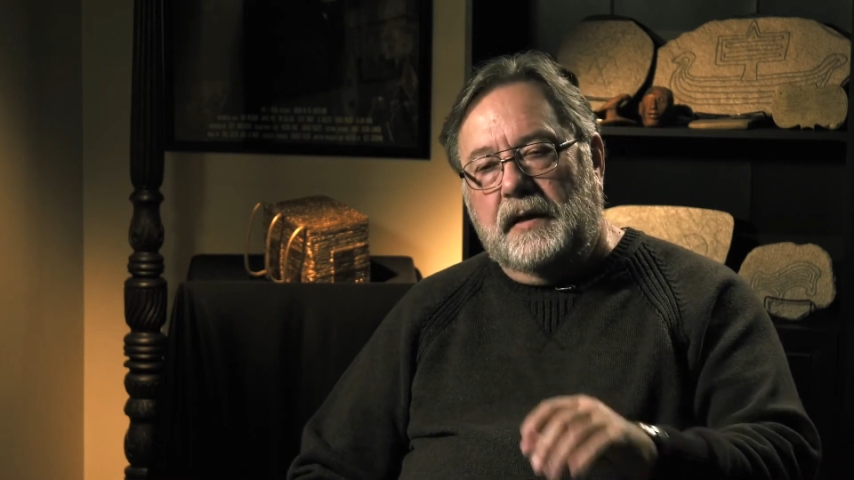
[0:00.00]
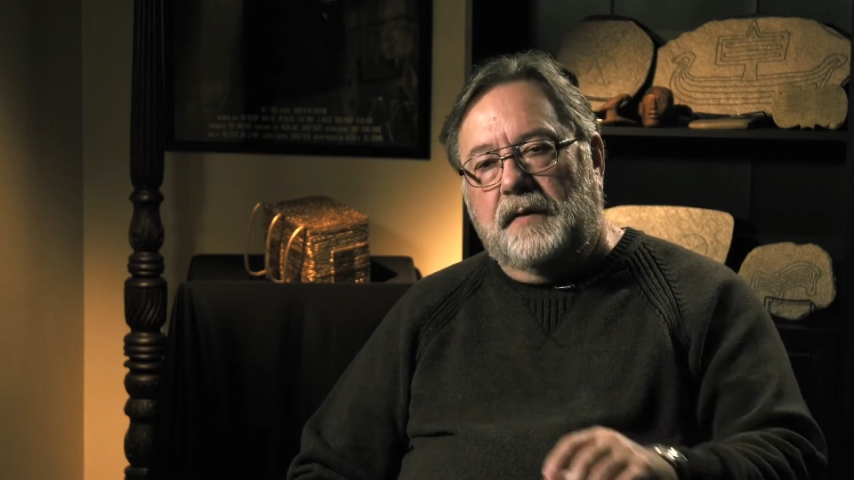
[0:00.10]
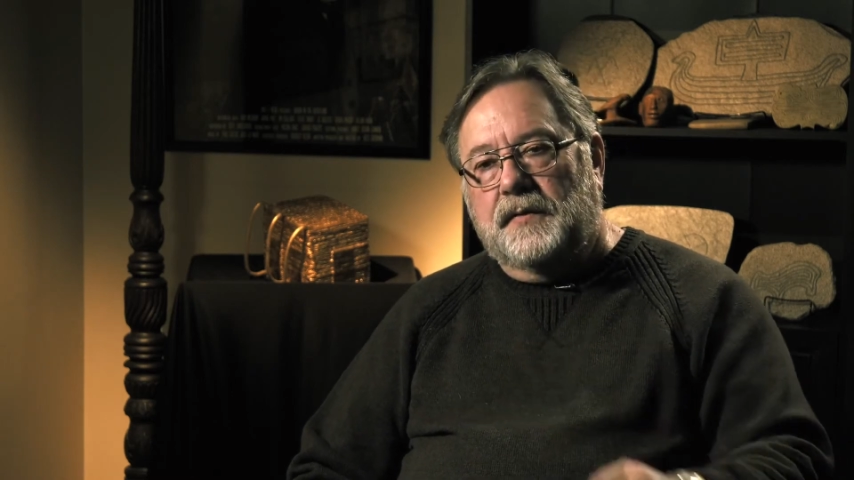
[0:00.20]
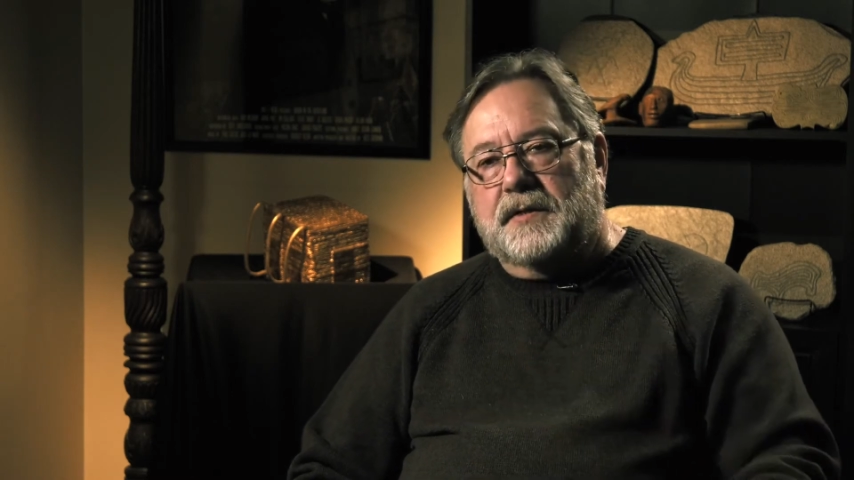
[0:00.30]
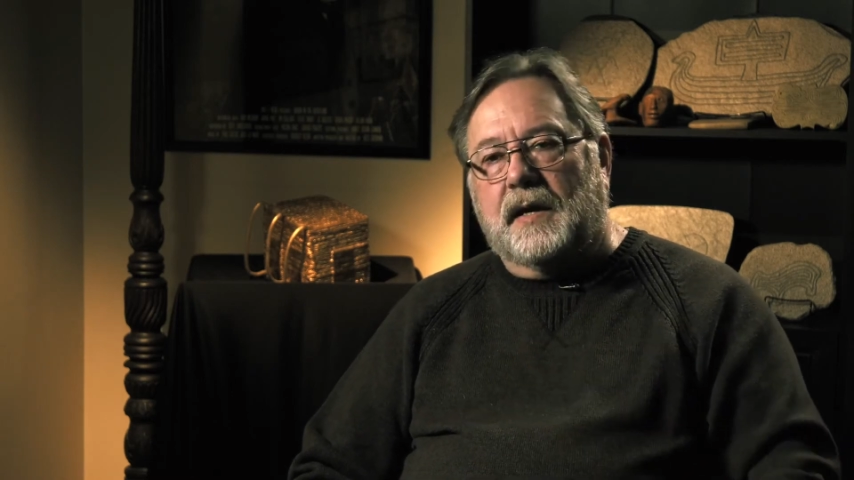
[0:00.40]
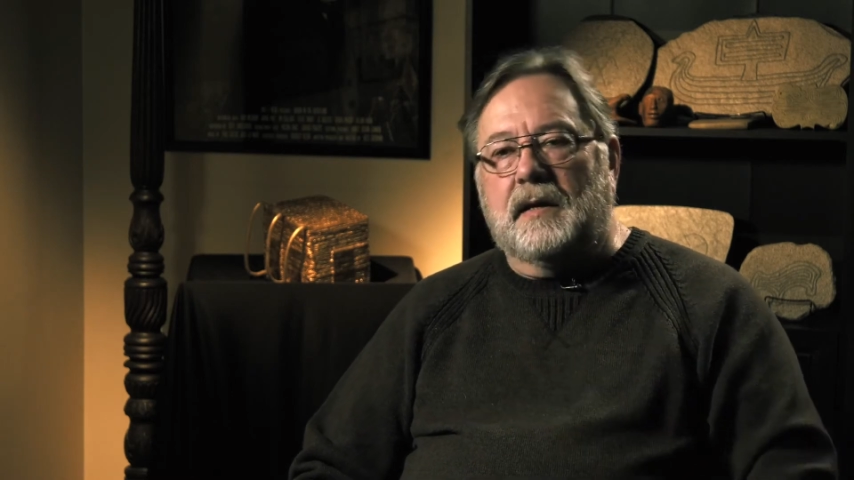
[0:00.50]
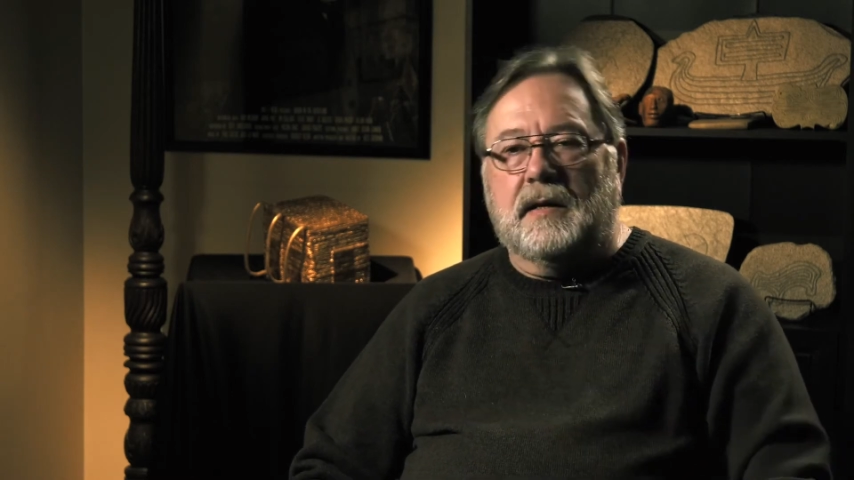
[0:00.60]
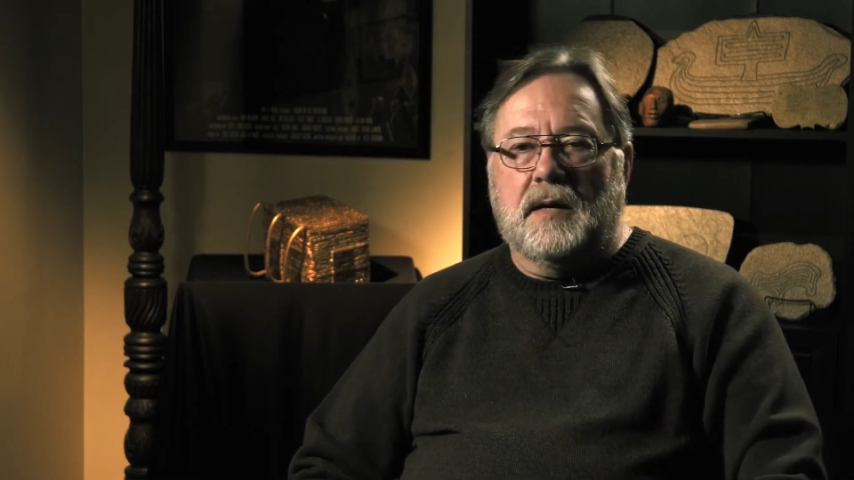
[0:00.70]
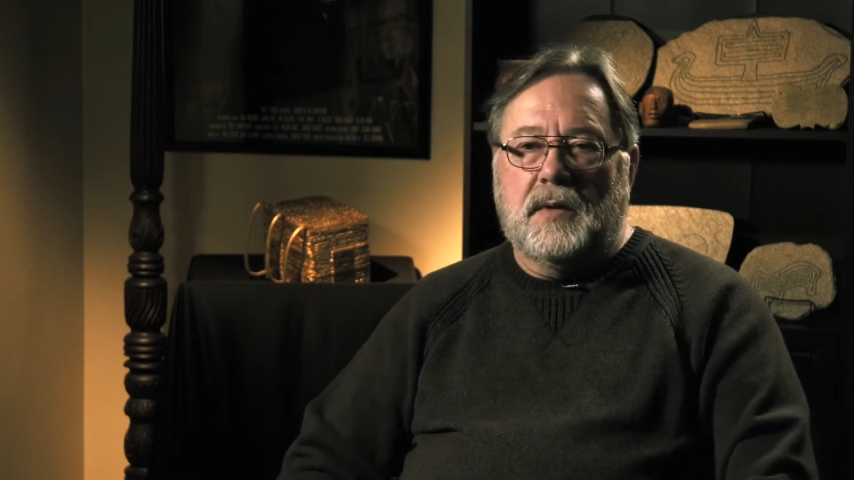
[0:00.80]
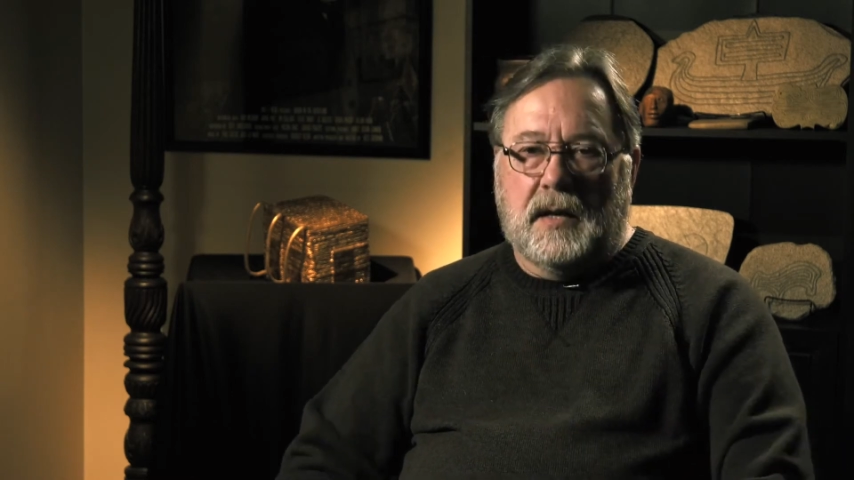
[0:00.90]
The second
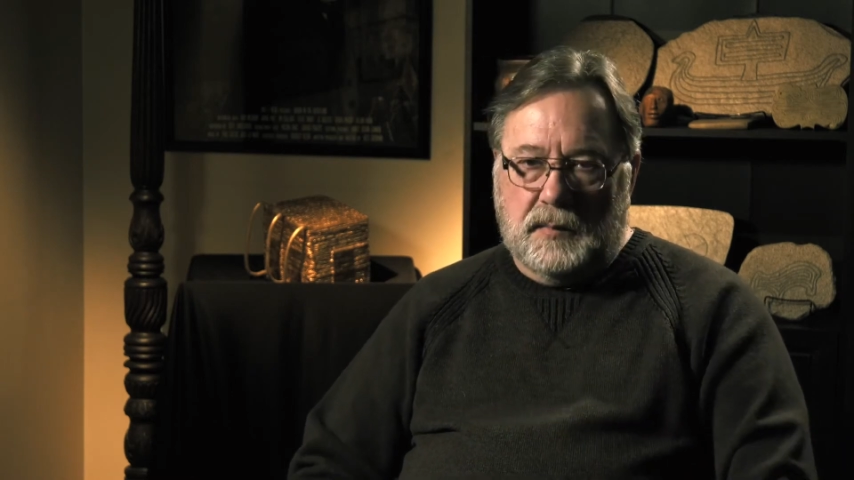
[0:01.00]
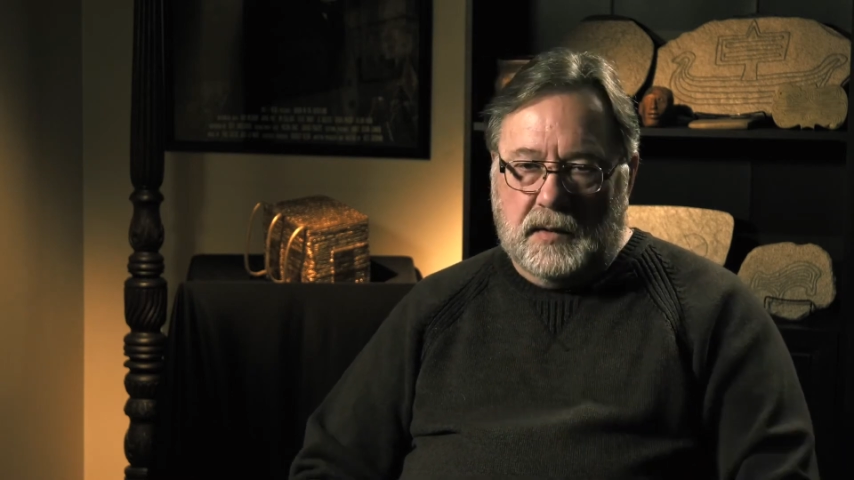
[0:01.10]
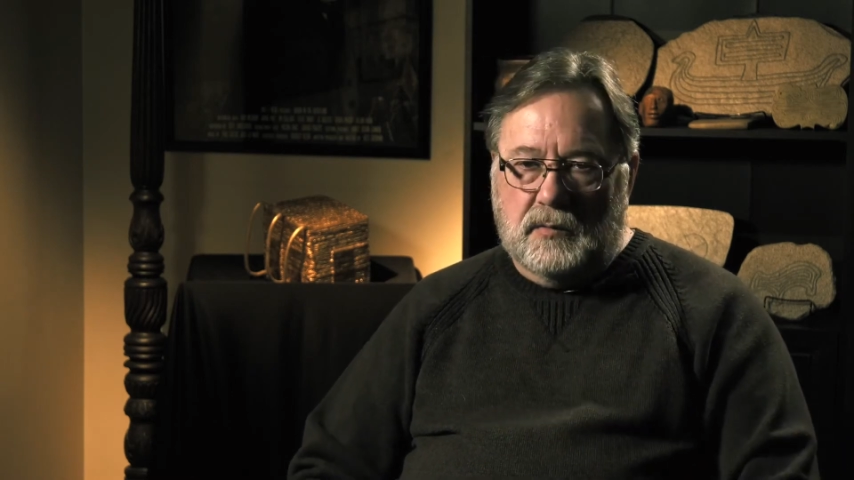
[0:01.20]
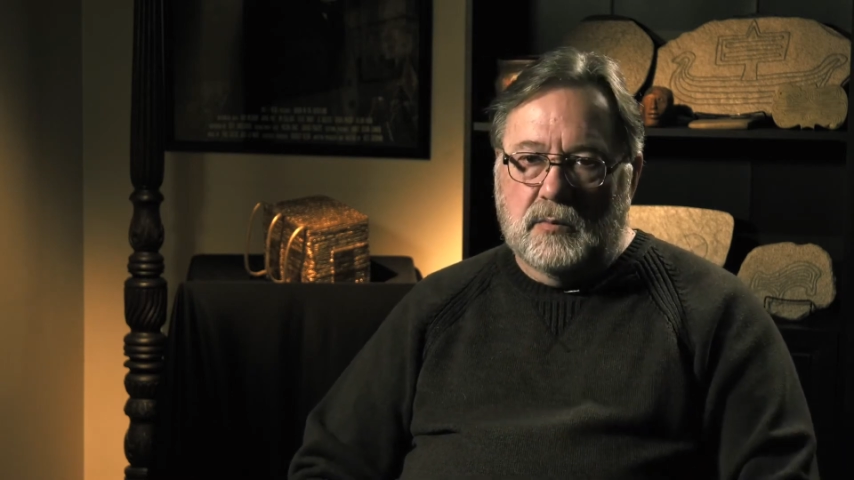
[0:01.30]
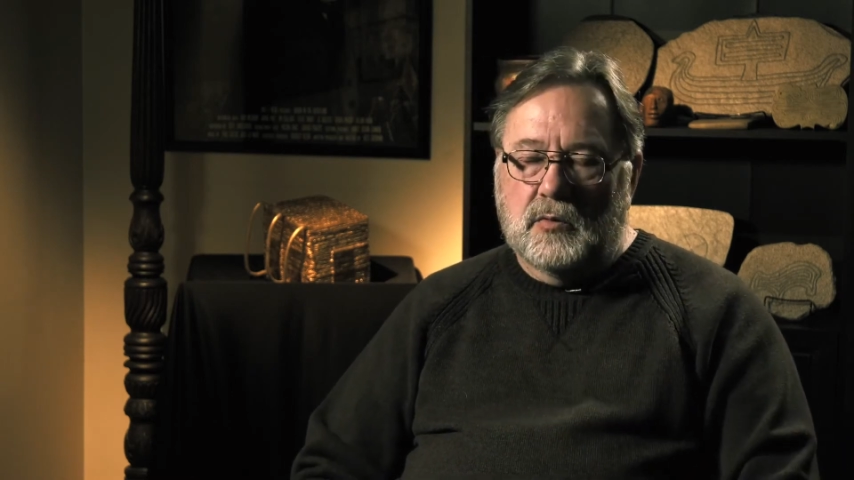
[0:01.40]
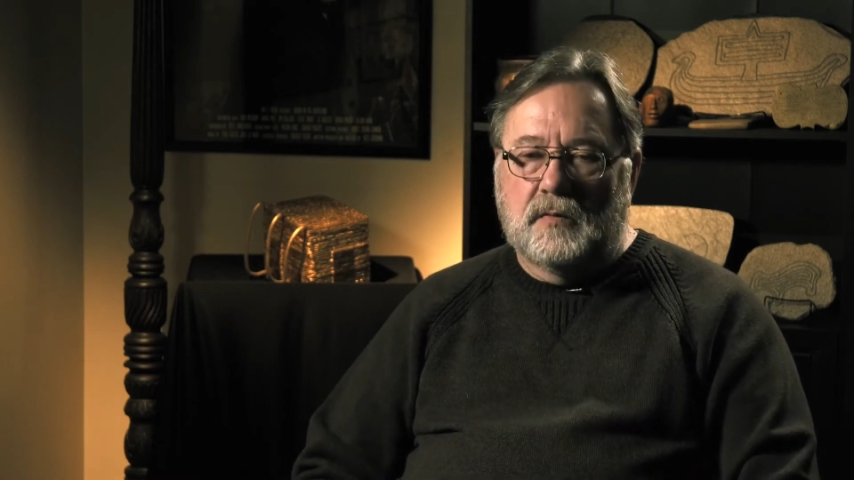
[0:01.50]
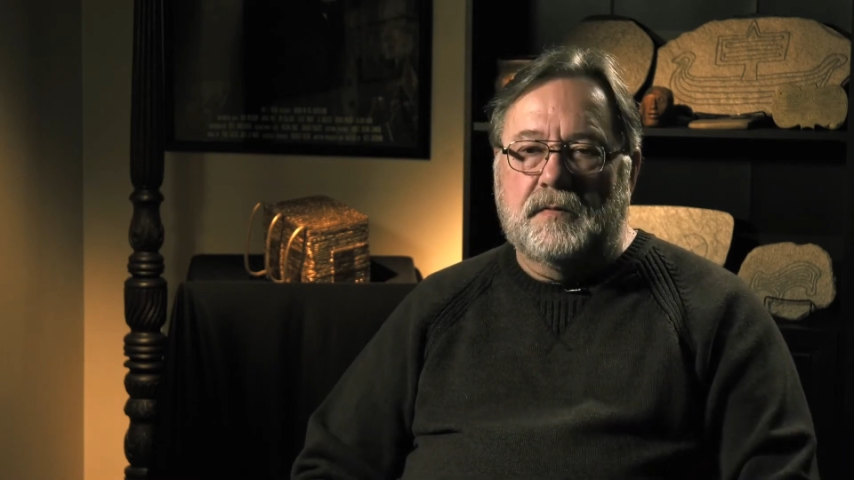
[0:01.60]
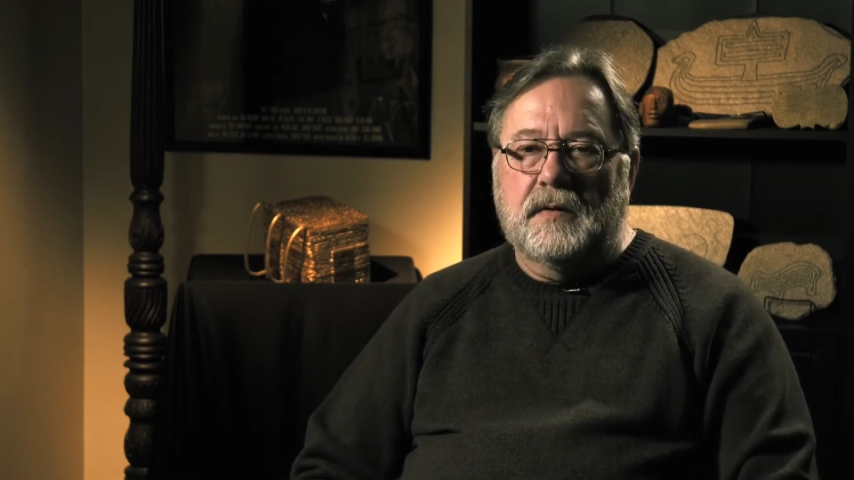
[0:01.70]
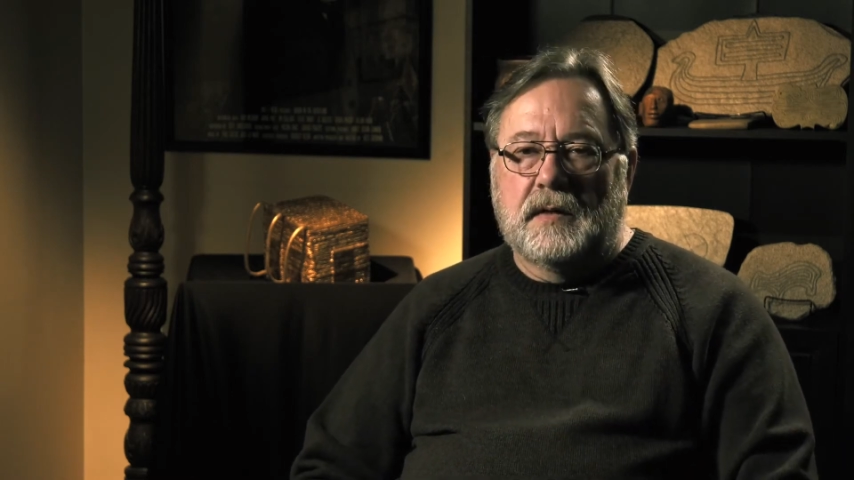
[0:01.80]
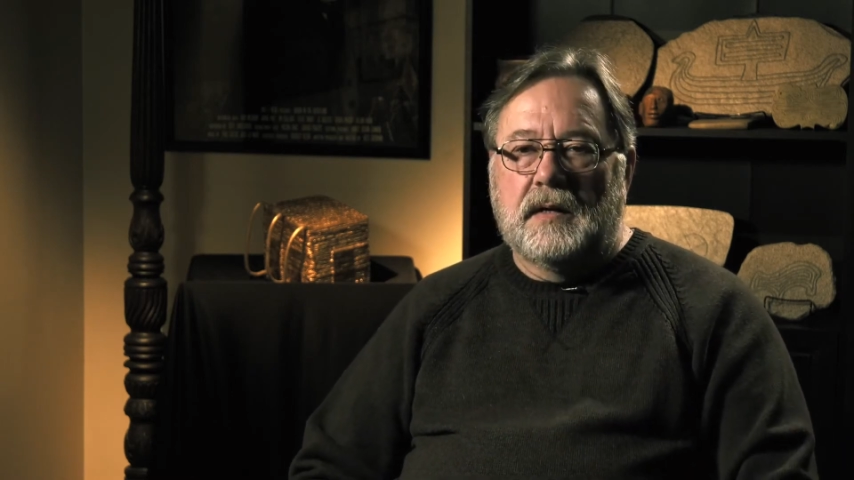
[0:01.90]
time it had been removed.